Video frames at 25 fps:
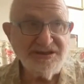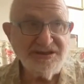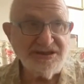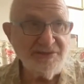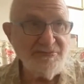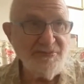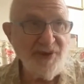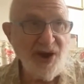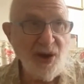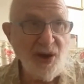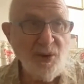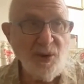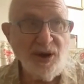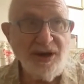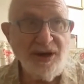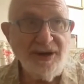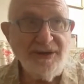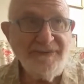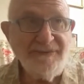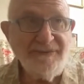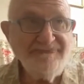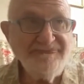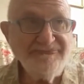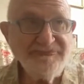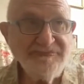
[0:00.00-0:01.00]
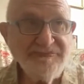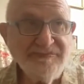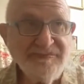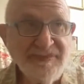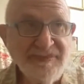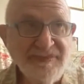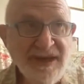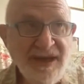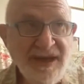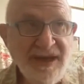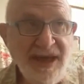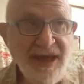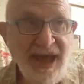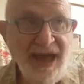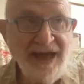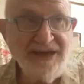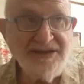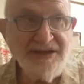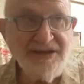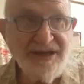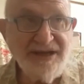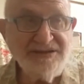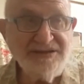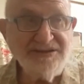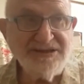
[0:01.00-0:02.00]
Samoa,
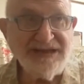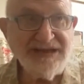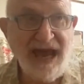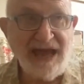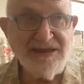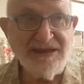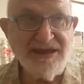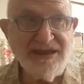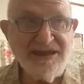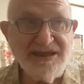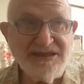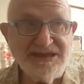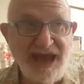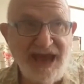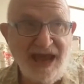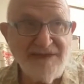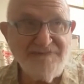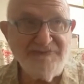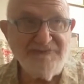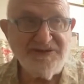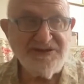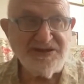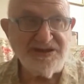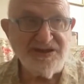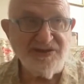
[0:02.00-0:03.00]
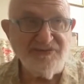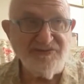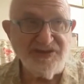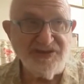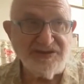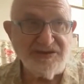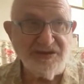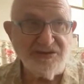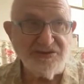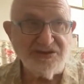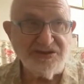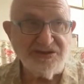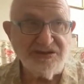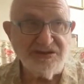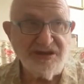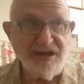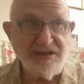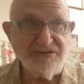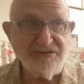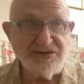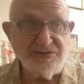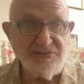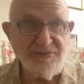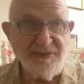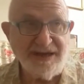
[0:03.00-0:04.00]
and in the South Pacific, there's
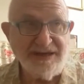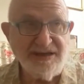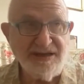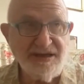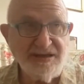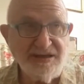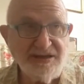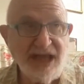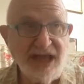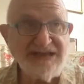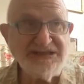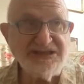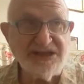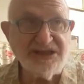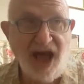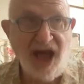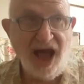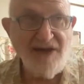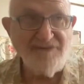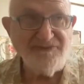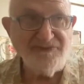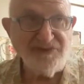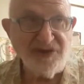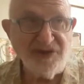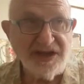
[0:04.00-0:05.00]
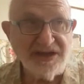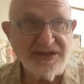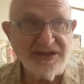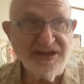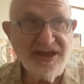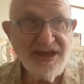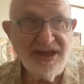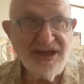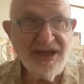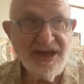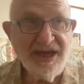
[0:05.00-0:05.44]
tremendous less conflict.